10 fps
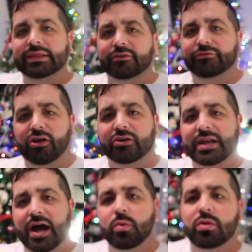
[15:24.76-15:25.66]
end the vlog
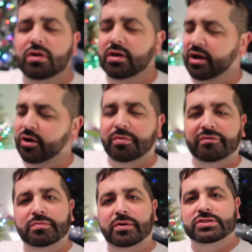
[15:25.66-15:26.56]
now. I hope
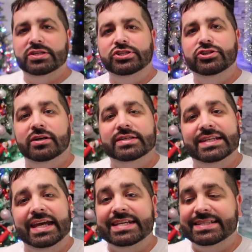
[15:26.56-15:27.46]
everybody's enjoyed
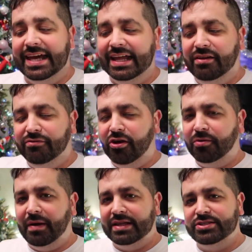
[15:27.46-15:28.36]
today's daily
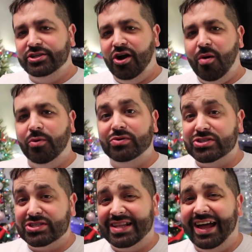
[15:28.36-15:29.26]
vlog. Back to normal
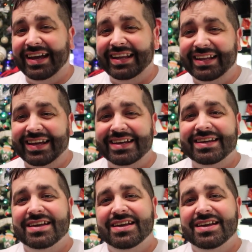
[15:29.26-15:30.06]
slightly.